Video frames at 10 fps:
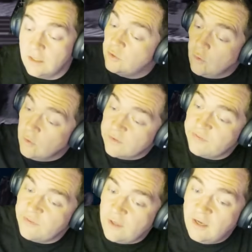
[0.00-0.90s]

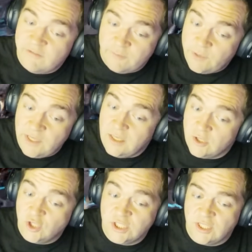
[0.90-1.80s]
north of being
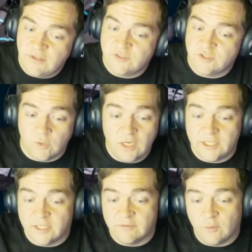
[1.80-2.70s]
good enough to run
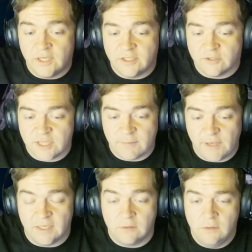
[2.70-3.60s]
in a Void Intercept
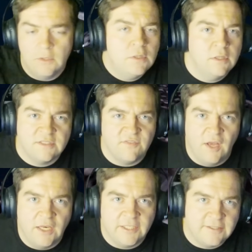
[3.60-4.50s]
battle is
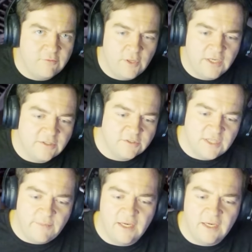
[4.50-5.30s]
fine in a Void Intercept battle.